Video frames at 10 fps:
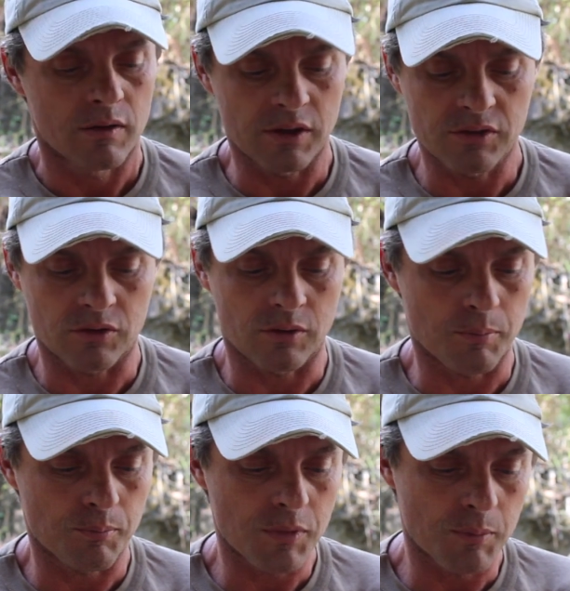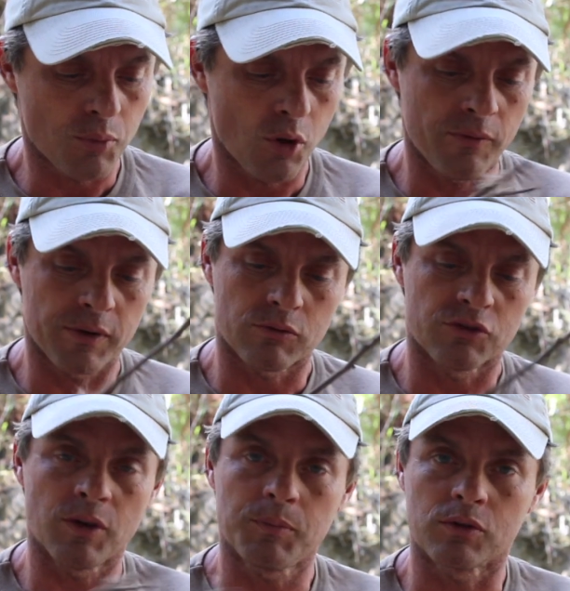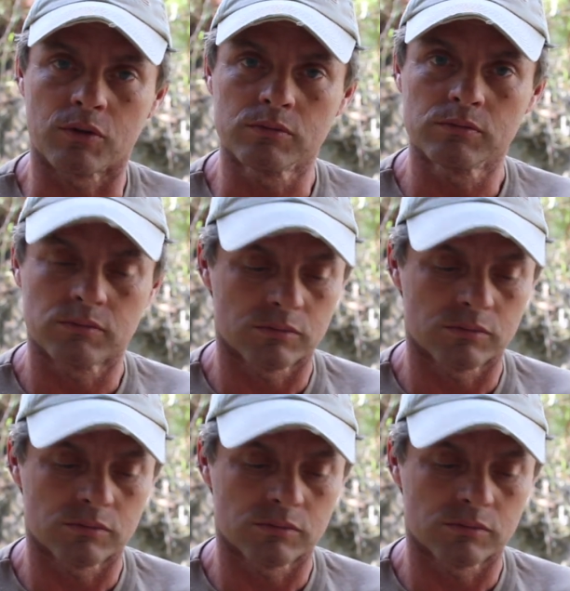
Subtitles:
this is the perfect receptacle